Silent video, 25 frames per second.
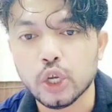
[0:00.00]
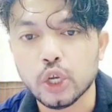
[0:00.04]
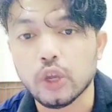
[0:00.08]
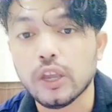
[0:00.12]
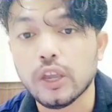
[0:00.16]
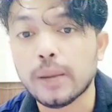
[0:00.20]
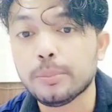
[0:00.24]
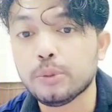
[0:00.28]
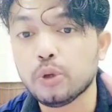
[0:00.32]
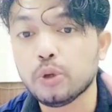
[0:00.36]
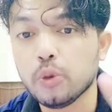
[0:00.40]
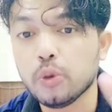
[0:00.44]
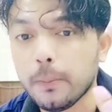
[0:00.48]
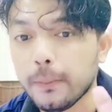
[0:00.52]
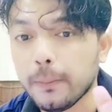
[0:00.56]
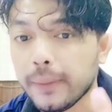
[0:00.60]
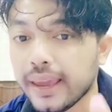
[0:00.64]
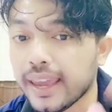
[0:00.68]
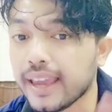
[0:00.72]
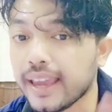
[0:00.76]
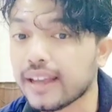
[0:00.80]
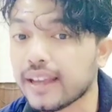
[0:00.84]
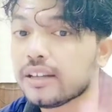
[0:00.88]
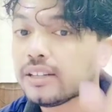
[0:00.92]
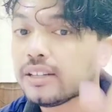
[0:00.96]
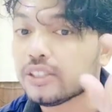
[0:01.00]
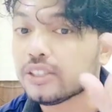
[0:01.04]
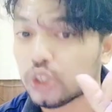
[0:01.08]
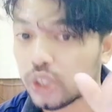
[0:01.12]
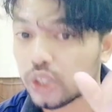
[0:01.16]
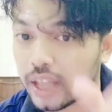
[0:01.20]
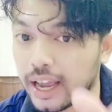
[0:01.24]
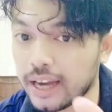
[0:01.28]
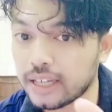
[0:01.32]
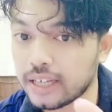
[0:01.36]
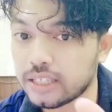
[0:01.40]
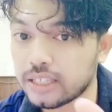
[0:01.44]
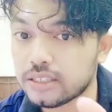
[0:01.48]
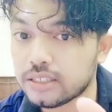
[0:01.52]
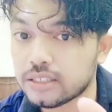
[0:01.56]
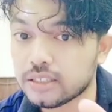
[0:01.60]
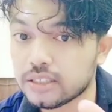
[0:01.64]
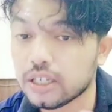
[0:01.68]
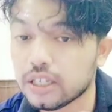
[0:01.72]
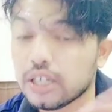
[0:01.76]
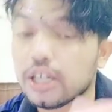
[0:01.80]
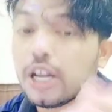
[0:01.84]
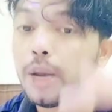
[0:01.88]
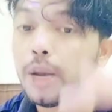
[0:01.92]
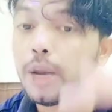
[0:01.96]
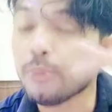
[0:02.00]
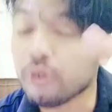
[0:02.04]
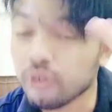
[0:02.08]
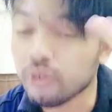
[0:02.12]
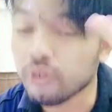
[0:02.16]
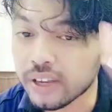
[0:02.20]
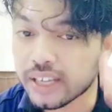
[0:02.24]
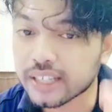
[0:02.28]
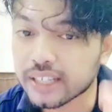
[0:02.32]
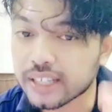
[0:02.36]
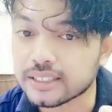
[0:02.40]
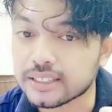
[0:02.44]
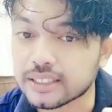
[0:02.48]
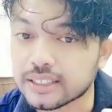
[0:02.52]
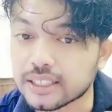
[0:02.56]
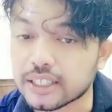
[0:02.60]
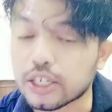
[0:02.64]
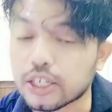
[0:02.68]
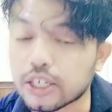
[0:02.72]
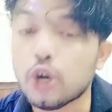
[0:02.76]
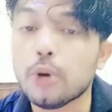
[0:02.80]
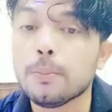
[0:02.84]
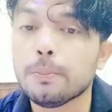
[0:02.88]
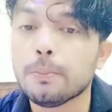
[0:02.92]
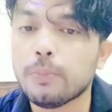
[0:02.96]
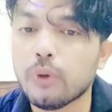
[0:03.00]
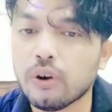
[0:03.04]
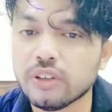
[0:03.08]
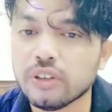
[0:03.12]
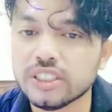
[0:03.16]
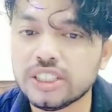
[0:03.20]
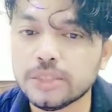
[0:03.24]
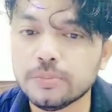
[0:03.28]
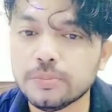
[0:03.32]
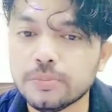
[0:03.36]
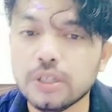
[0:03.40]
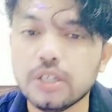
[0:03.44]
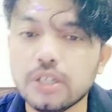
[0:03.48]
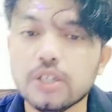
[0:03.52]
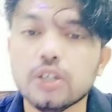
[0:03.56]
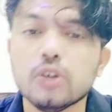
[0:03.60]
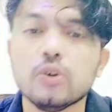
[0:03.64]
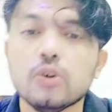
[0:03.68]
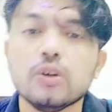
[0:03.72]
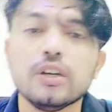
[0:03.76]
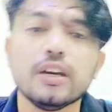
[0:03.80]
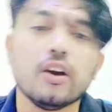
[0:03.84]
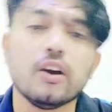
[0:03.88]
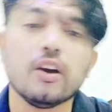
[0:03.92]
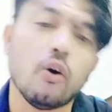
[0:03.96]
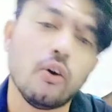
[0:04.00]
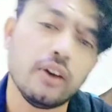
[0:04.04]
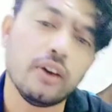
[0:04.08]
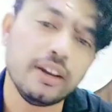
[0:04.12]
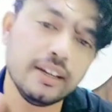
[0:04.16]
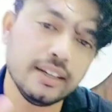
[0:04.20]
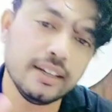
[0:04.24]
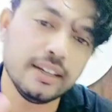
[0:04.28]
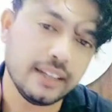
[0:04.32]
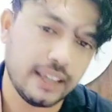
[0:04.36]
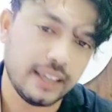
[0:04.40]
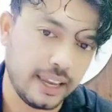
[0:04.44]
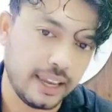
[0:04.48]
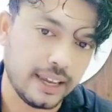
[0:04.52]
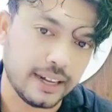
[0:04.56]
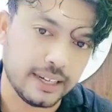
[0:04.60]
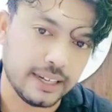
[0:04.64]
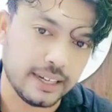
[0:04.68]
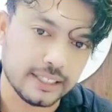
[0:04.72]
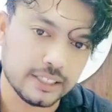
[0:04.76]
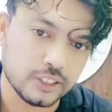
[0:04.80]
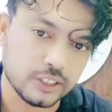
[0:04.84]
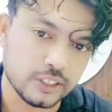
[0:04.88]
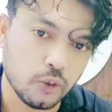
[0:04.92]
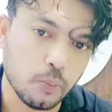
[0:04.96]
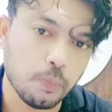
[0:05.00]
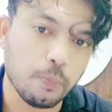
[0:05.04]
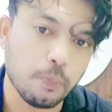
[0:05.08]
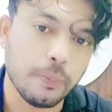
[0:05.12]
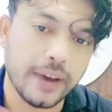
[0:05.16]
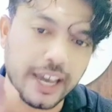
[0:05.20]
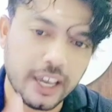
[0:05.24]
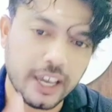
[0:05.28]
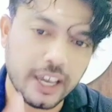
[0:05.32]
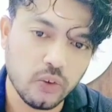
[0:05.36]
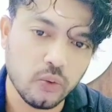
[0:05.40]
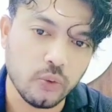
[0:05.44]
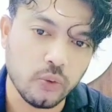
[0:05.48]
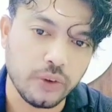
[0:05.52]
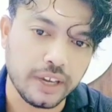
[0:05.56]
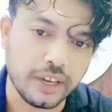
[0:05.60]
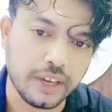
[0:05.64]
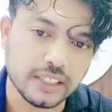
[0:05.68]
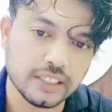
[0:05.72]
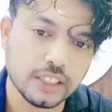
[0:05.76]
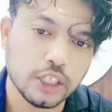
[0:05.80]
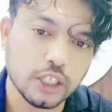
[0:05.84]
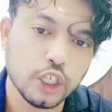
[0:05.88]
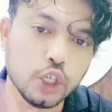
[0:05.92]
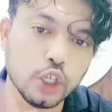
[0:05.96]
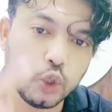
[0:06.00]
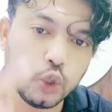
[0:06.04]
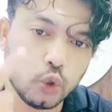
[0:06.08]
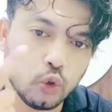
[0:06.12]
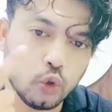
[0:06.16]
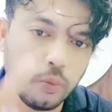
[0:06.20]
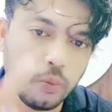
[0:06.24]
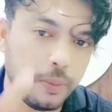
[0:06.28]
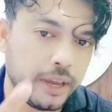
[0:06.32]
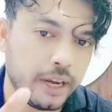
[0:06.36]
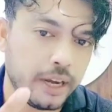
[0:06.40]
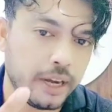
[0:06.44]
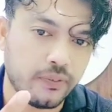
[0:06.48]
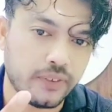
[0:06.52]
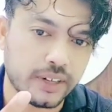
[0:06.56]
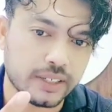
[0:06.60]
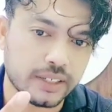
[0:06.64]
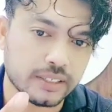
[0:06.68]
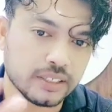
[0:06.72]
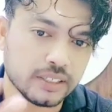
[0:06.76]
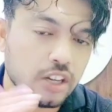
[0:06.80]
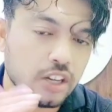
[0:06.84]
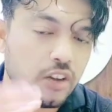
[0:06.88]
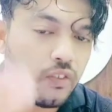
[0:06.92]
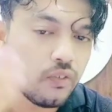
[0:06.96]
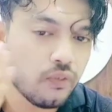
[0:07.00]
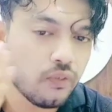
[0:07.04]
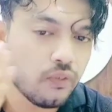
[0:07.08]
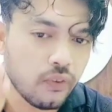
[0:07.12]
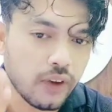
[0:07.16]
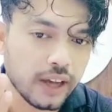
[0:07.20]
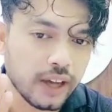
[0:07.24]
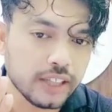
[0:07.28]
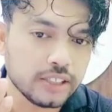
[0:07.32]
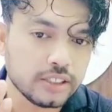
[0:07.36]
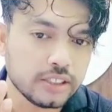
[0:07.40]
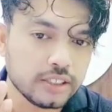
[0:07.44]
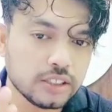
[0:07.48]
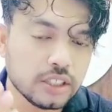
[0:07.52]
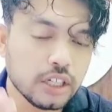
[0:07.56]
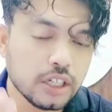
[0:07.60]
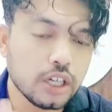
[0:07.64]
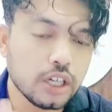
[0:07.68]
You have to make that communication possible only in English, by which two benefits: first,